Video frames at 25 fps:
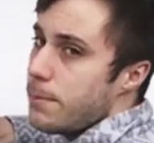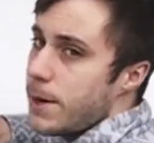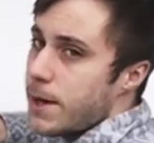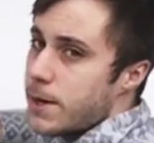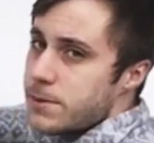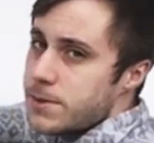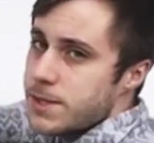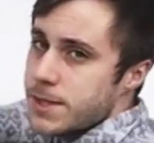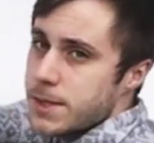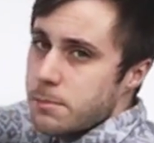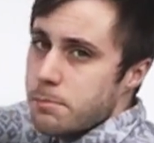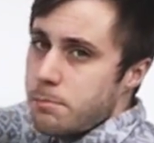
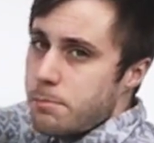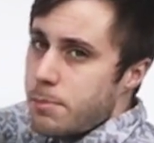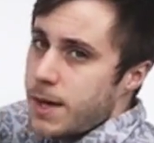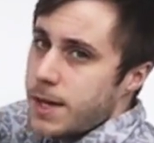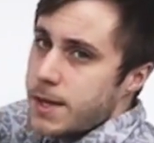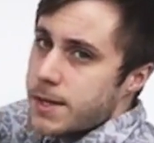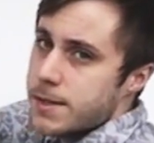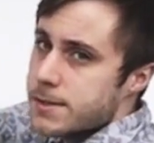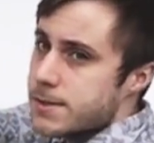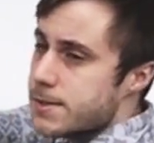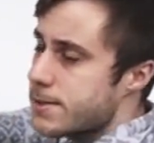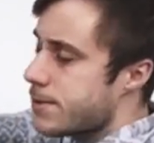mounting
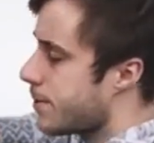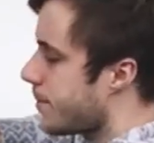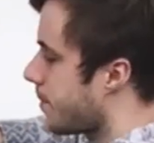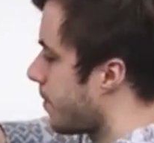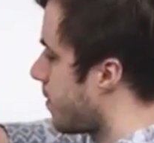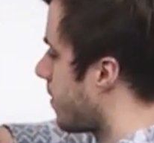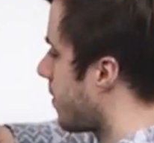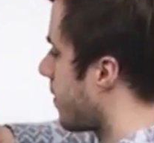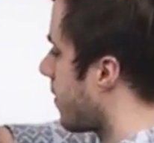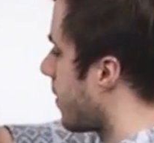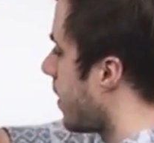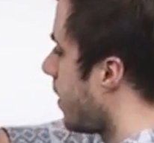base.
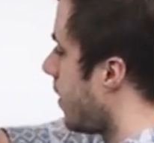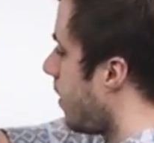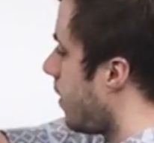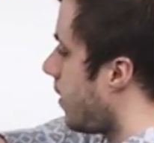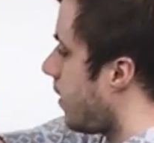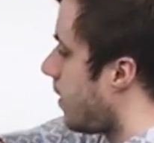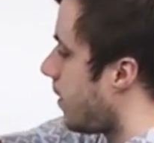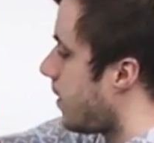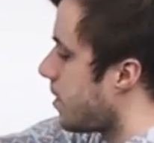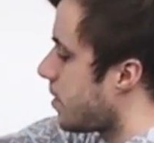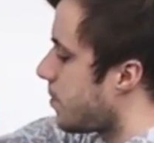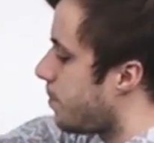
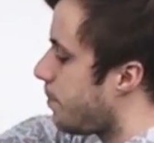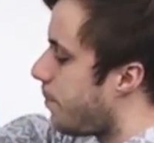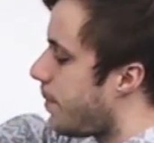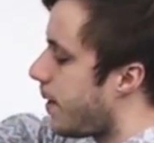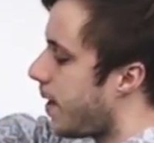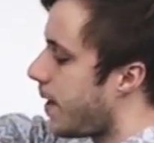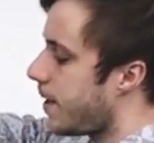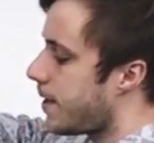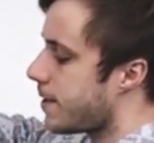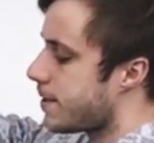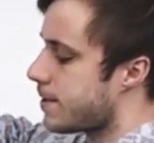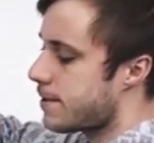Now, this
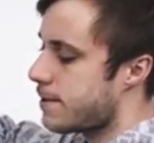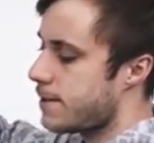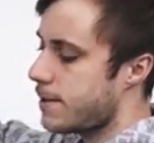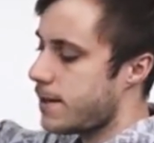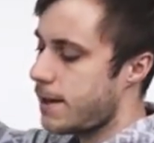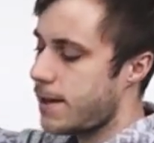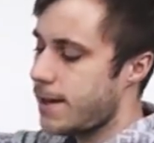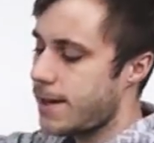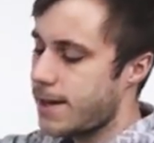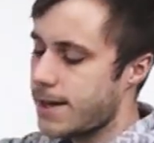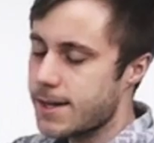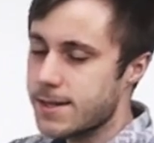base
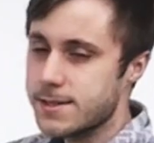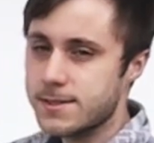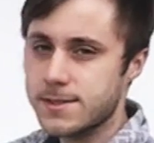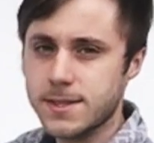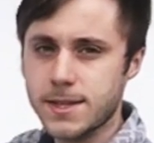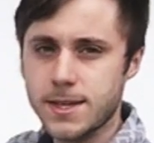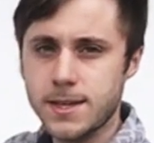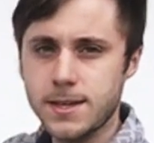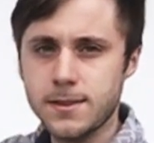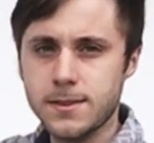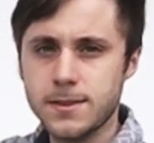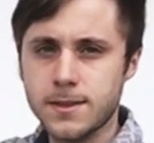has
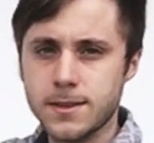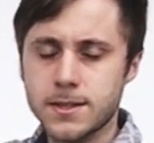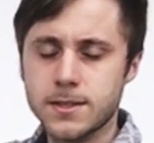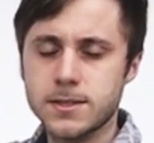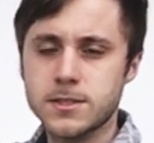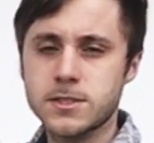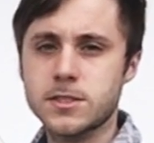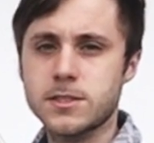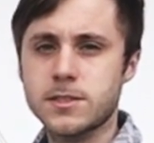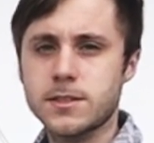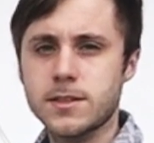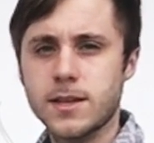
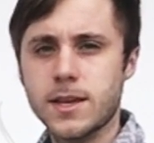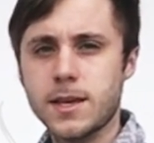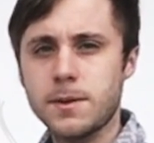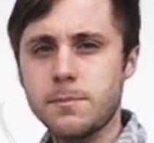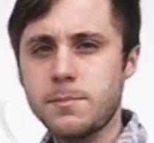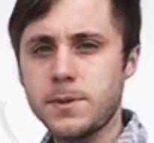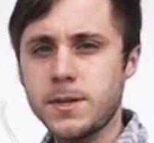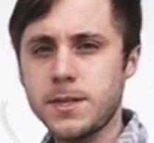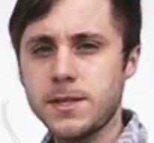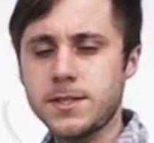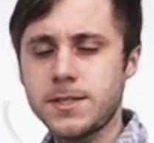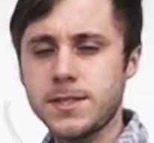1/8"
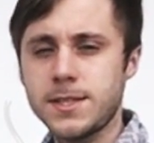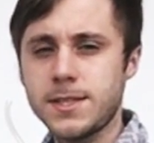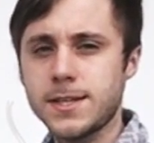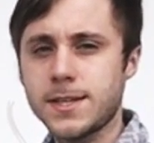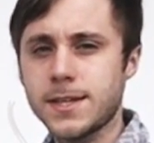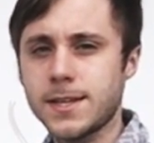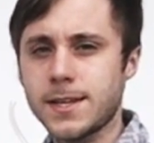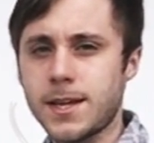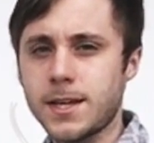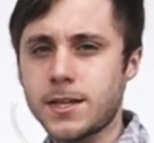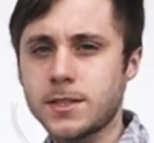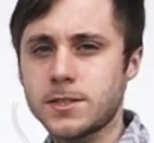MPT
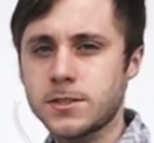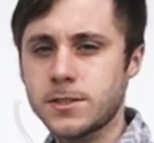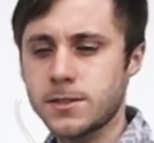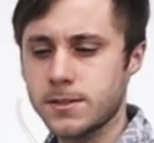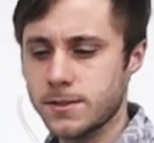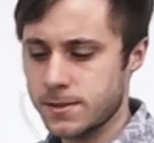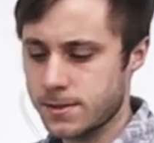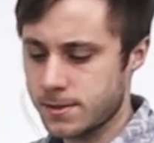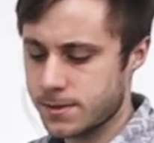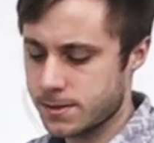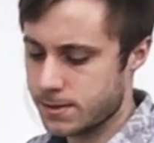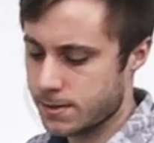
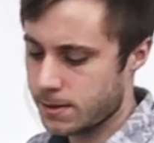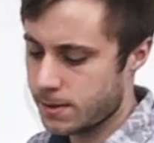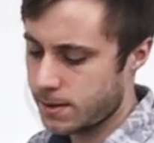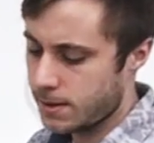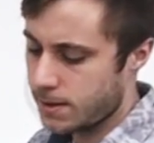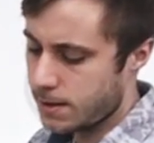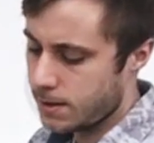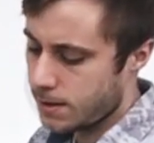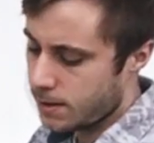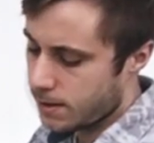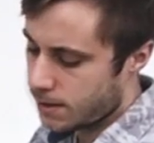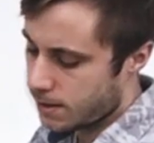connections,
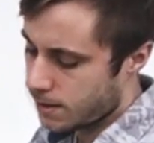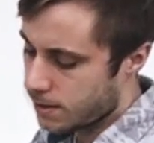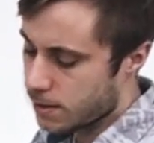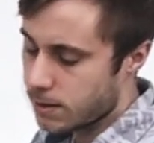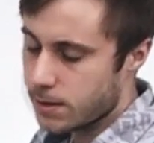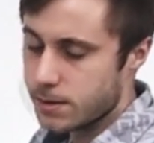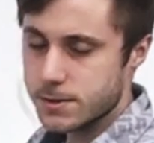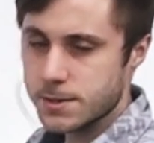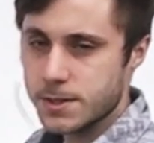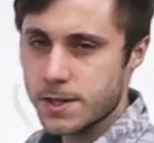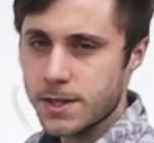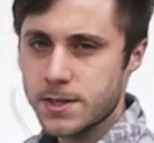and it
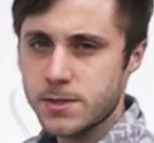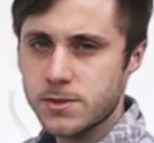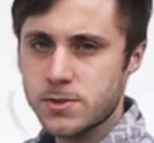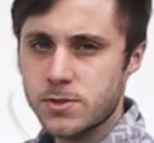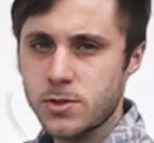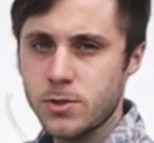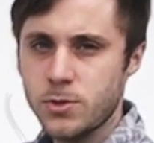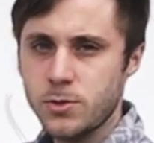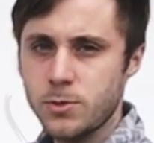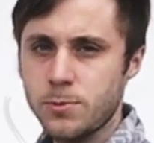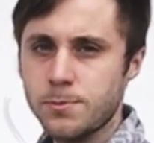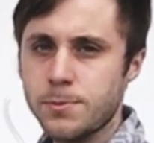also has
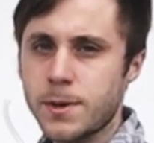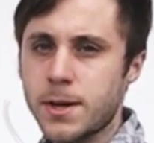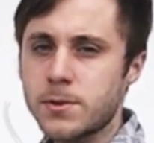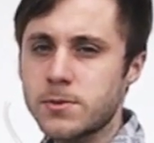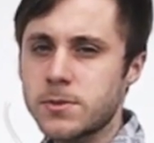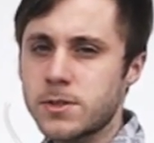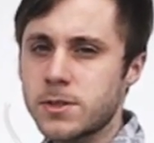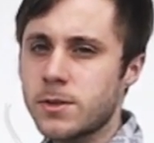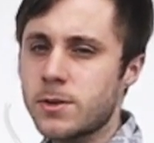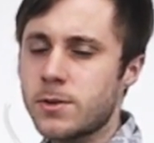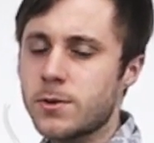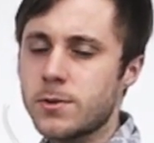2
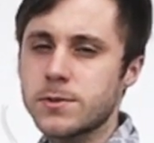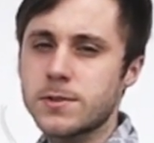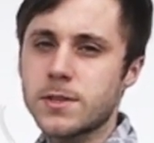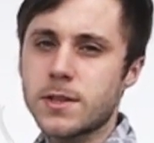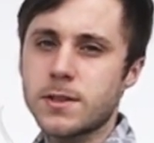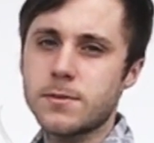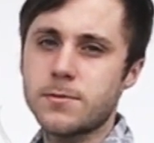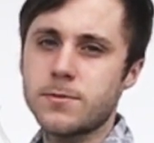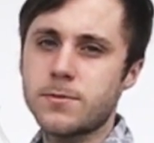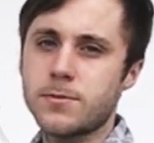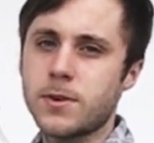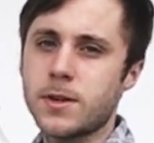mounting holes on
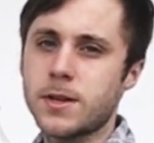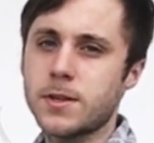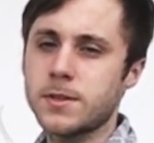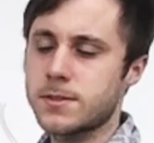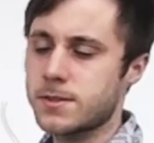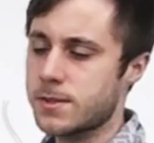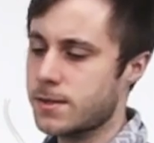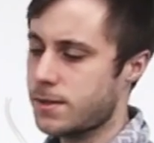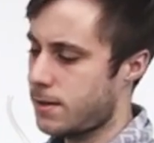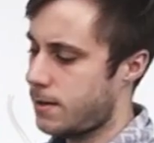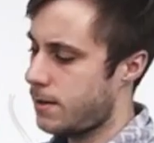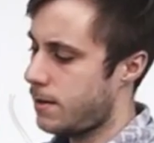the
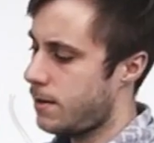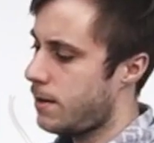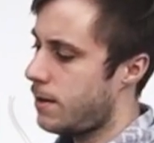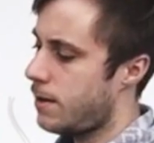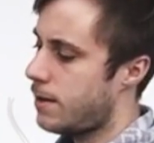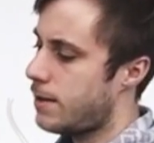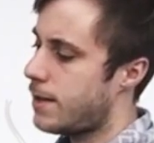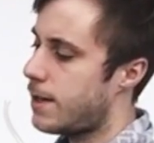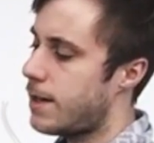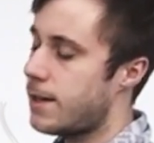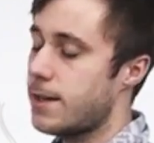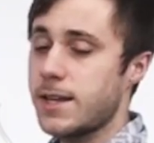front.
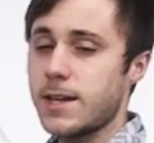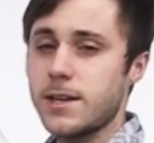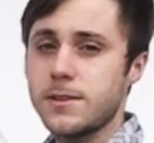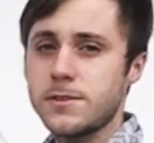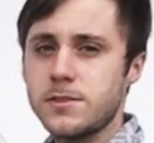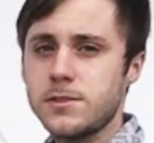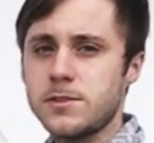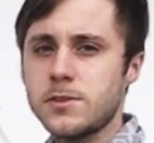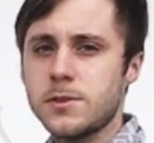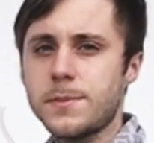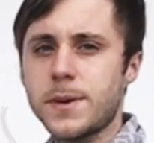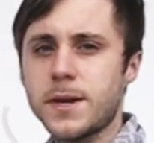That allows
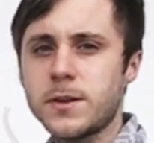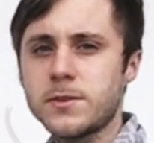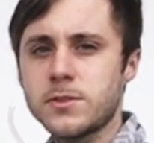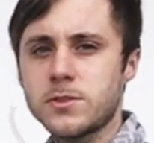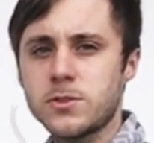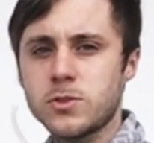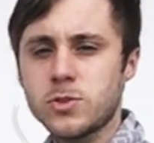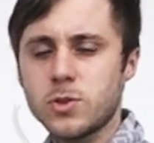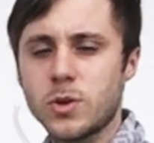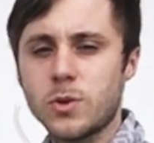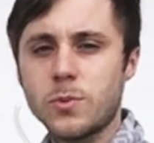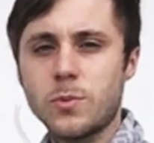you to mount it
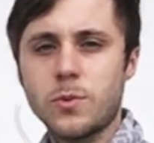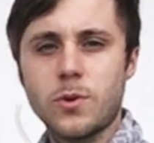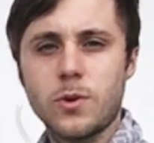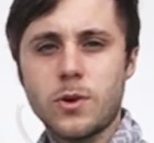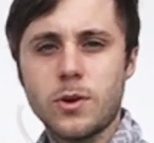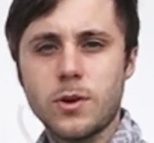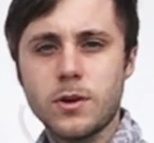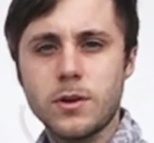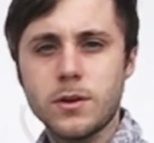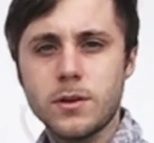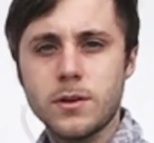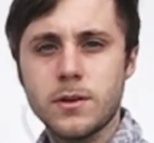to a
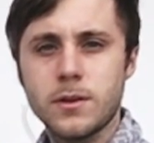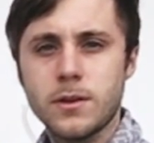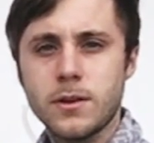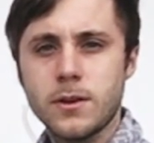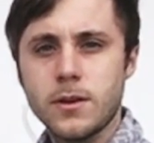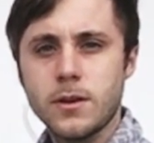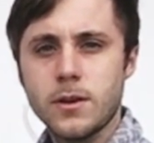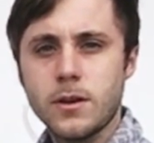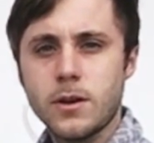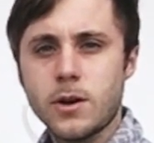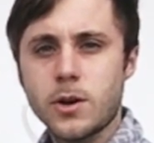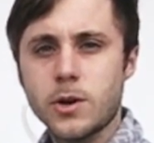wall,
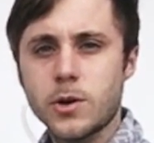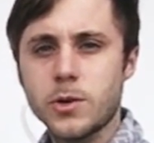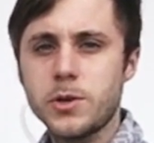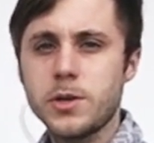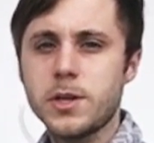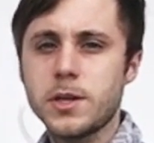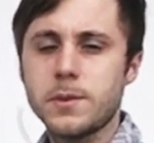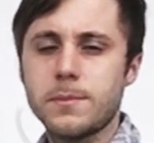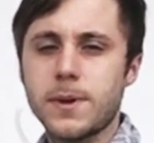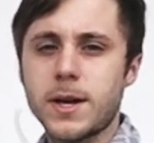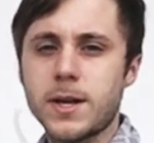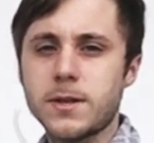or you
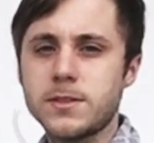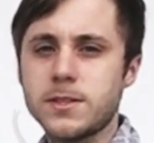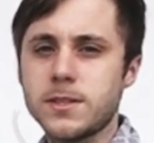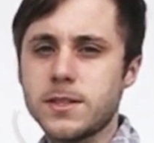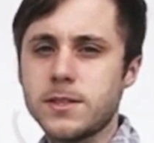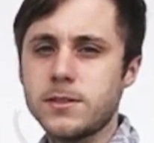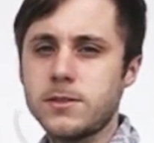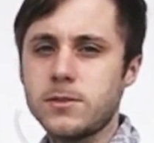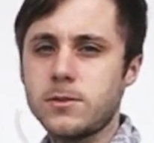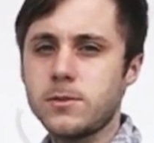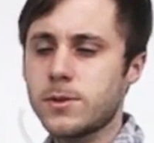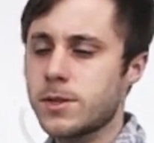can mount it
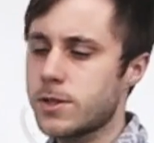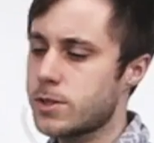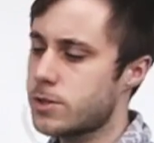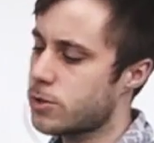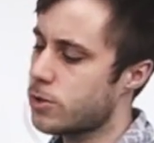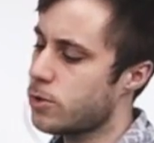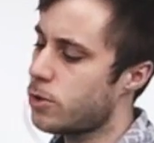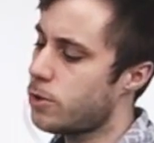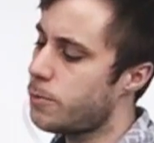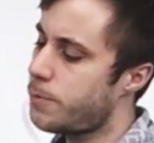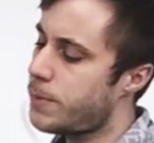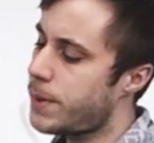into a
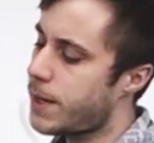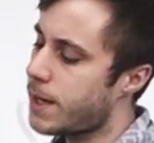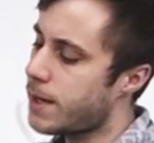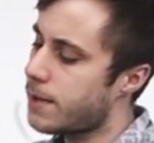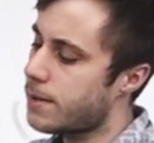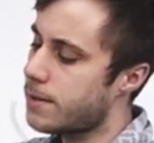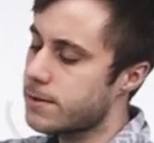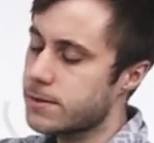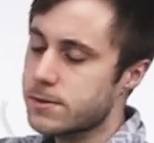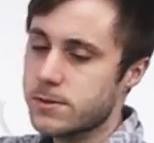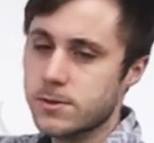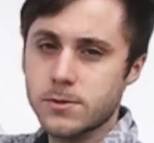control
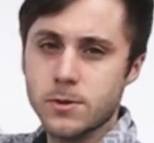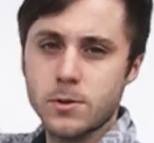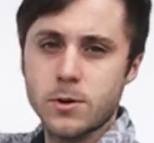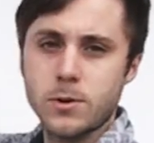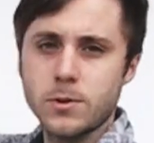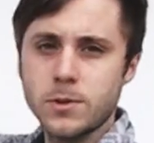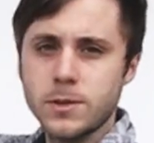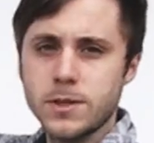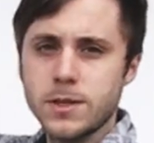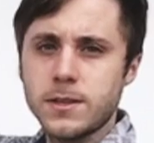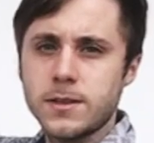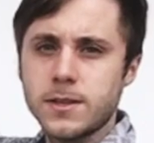panel so
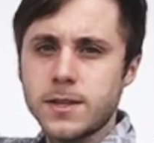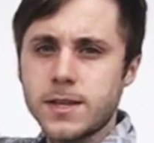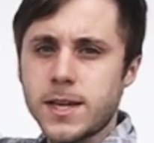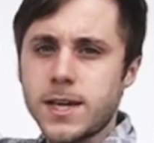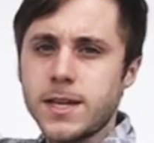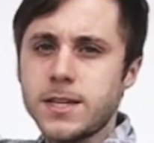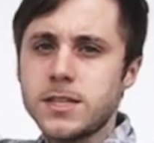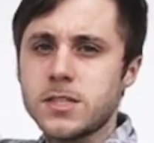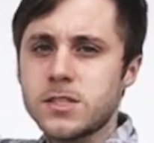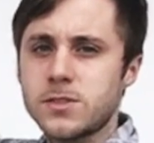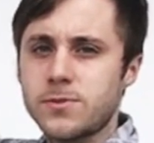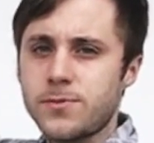only the
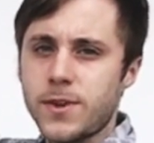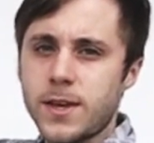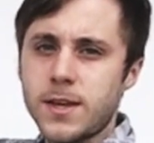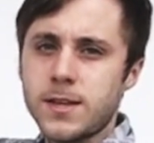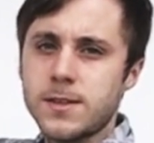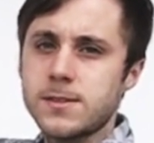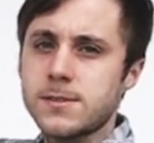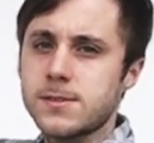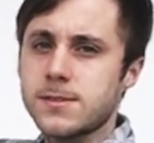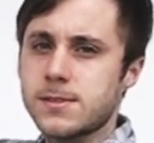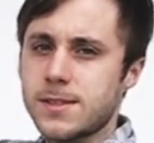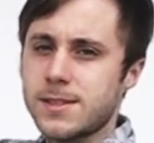gauge's
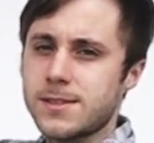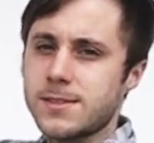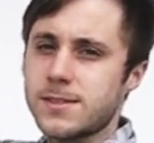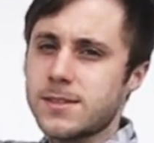face is